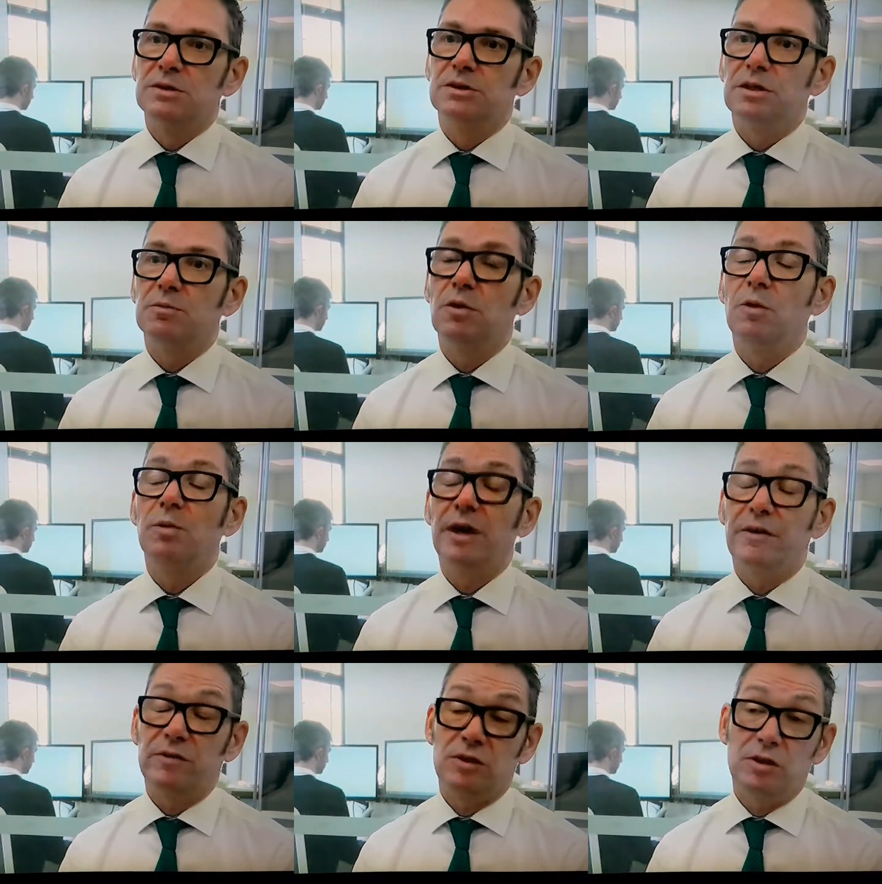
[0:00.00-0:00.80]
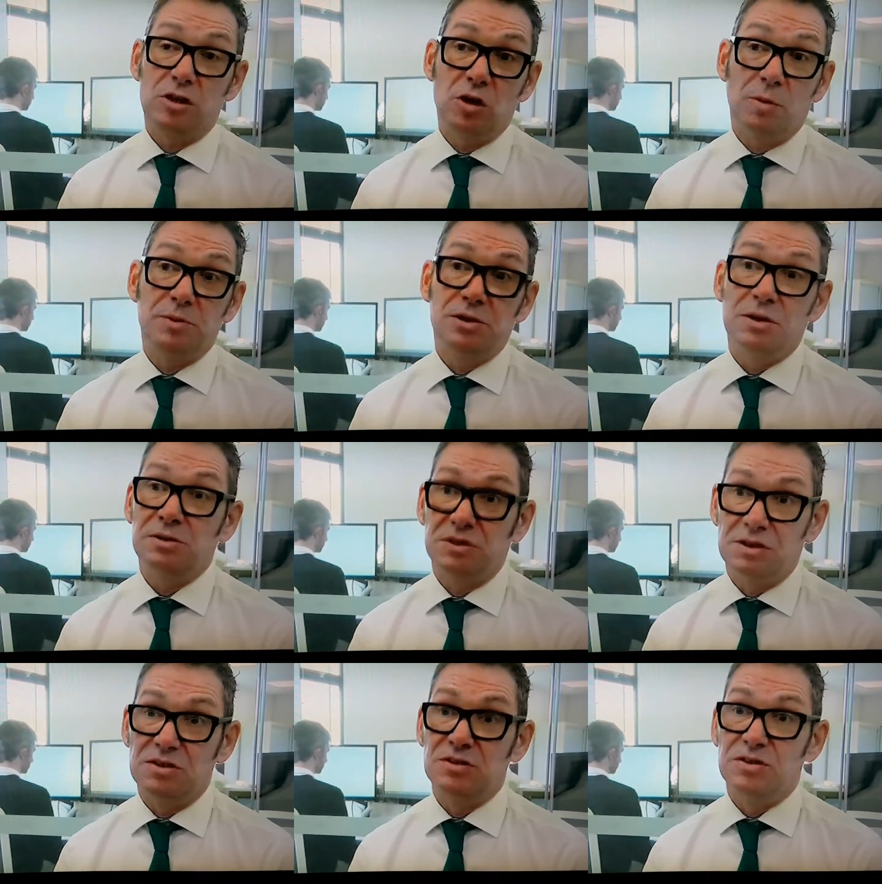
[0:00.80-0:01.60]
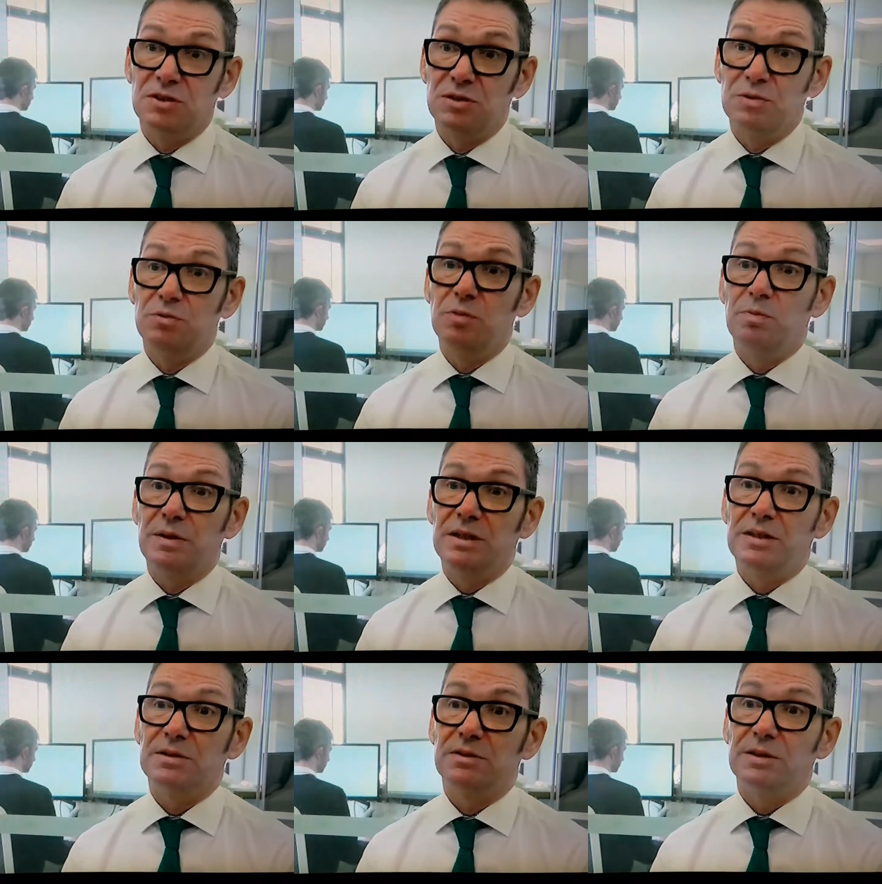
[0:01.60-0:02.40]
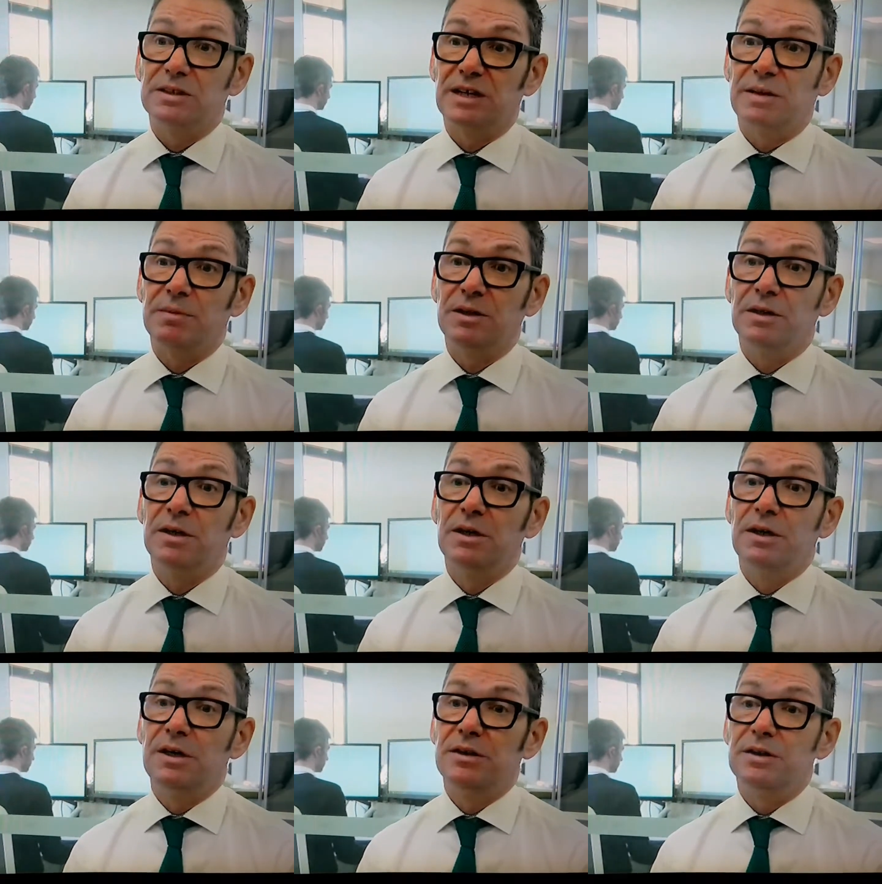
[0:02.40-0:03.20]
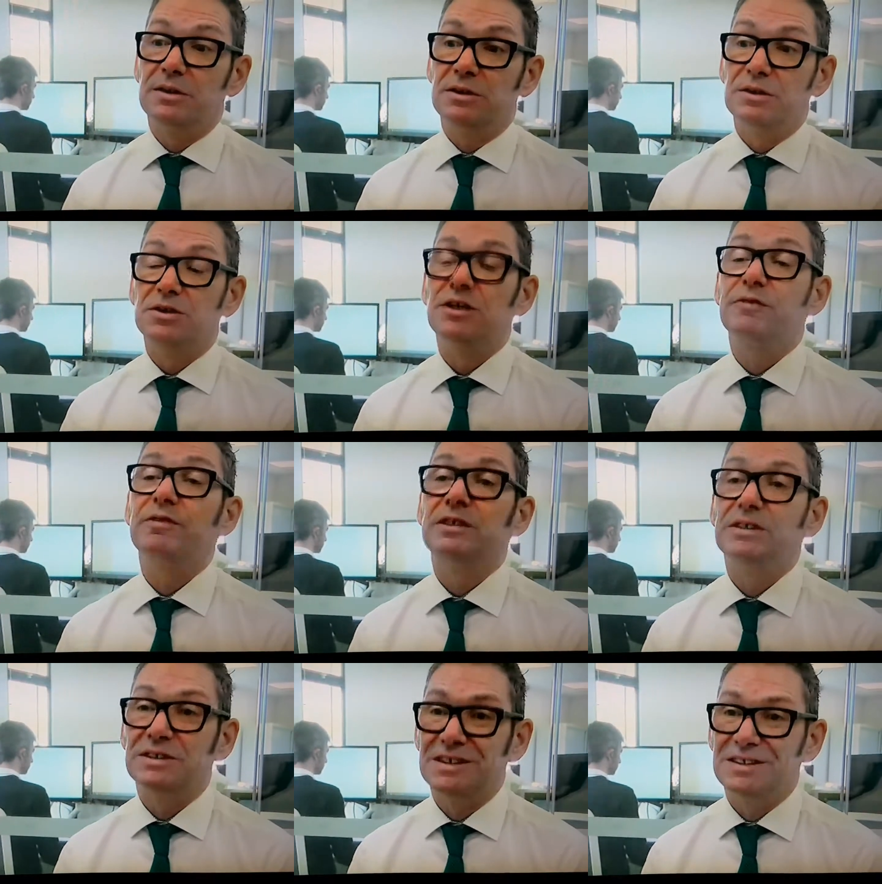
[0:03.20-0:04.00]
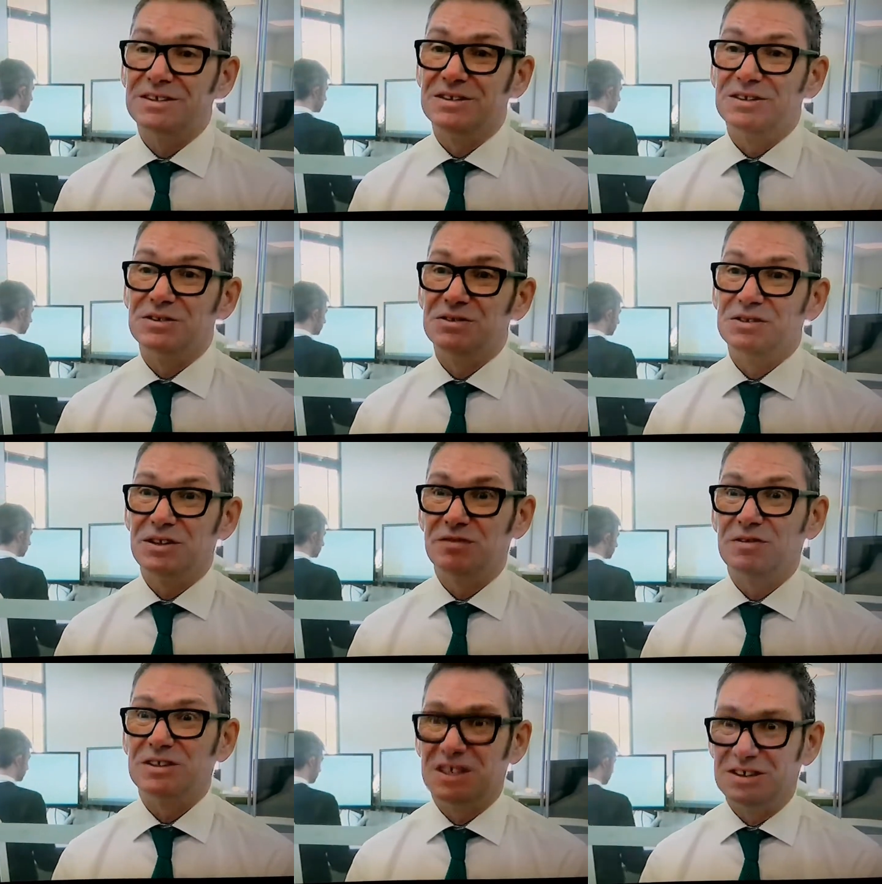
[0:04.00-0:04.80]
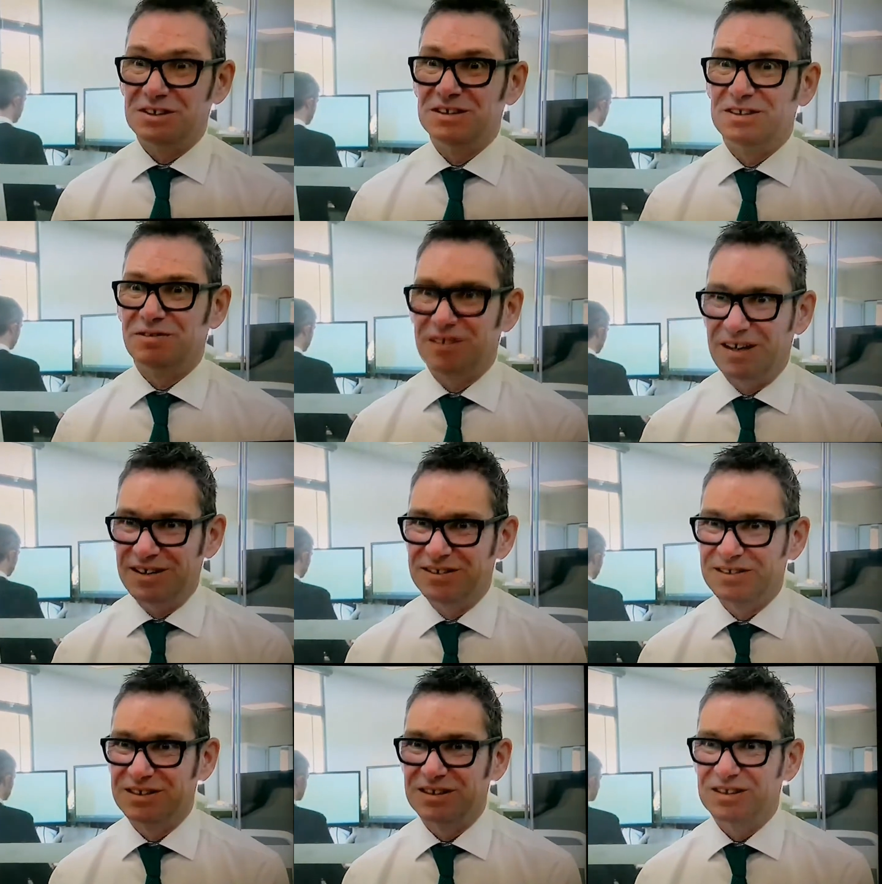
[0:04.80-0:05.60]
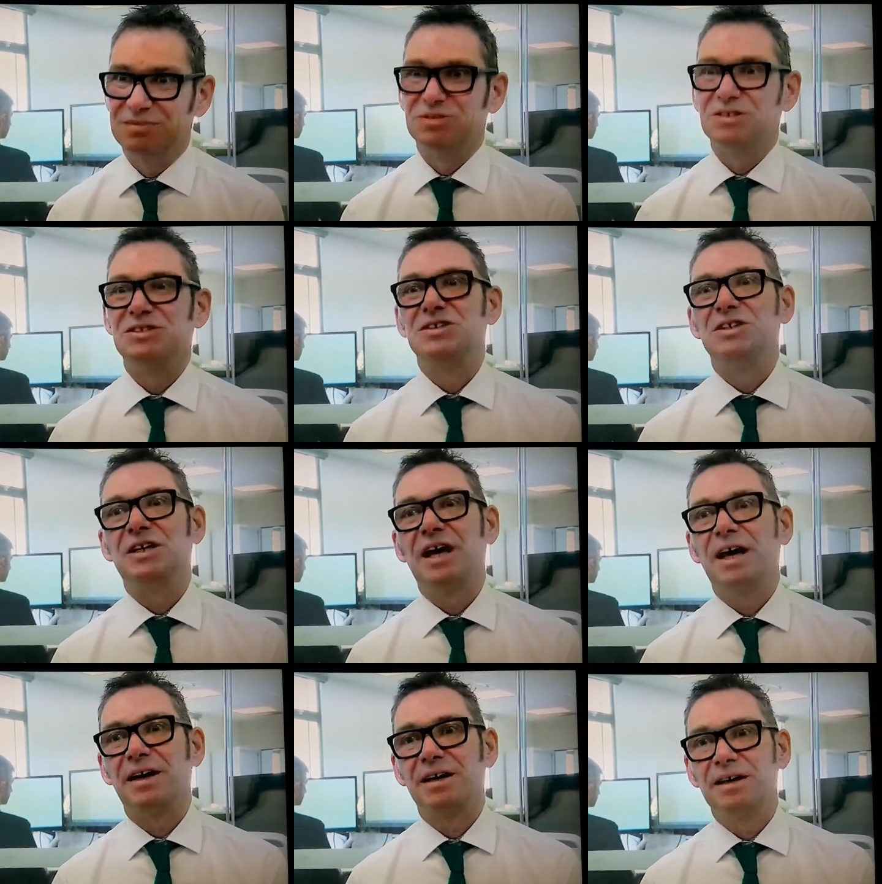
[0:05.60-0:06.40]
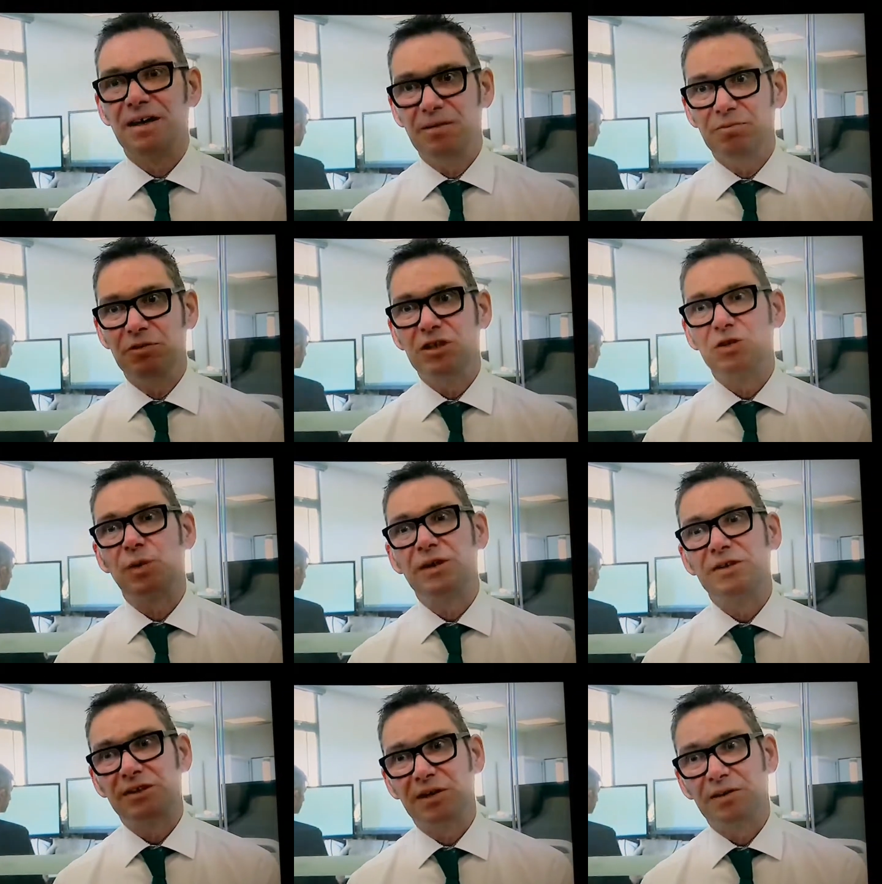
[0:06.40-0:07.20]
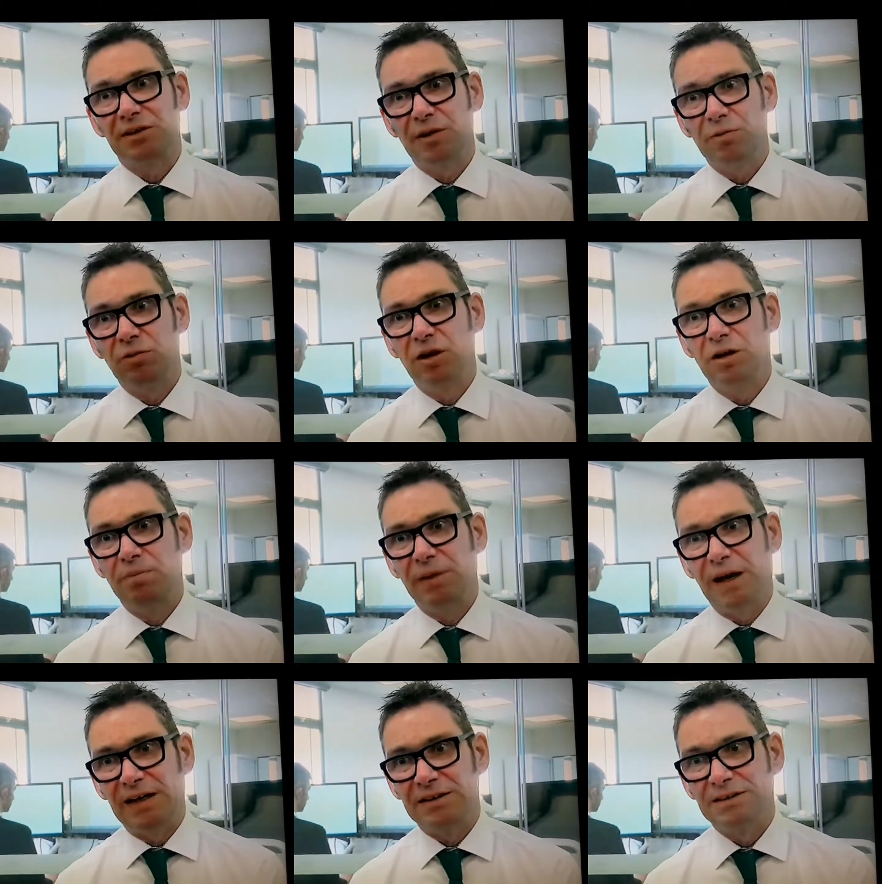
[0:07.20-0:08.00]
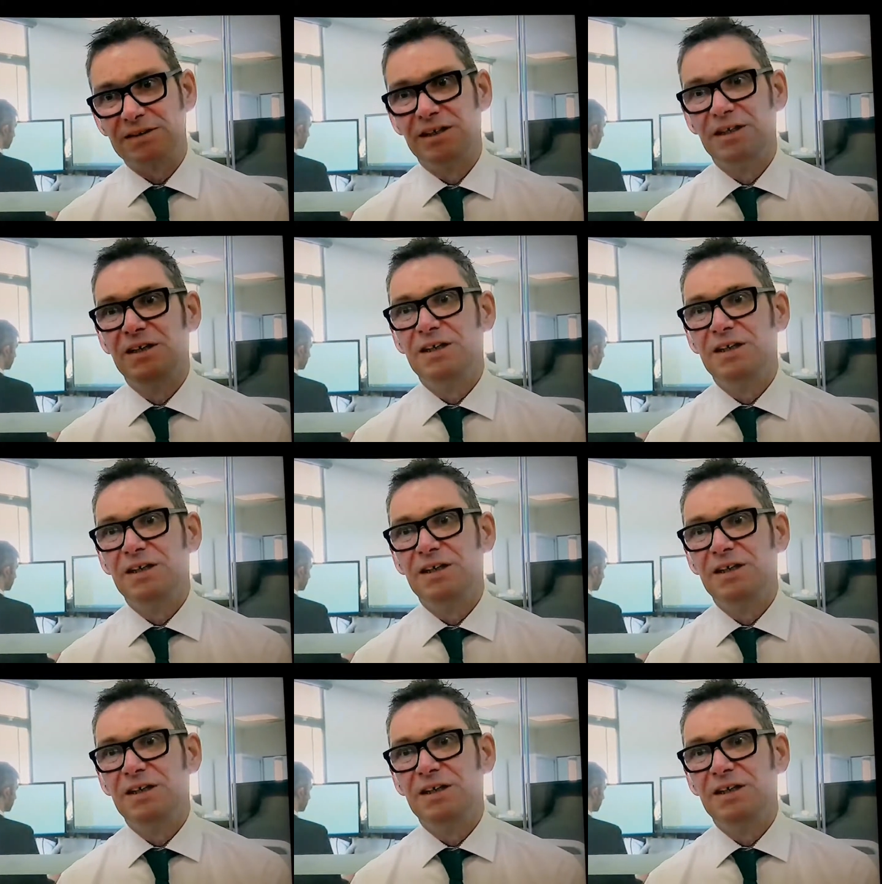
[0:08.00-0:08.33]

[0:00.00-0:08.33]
So what we have the opportunity to do would be to examine the differences in doing different tests in different health systems and seeing in which ways they work best.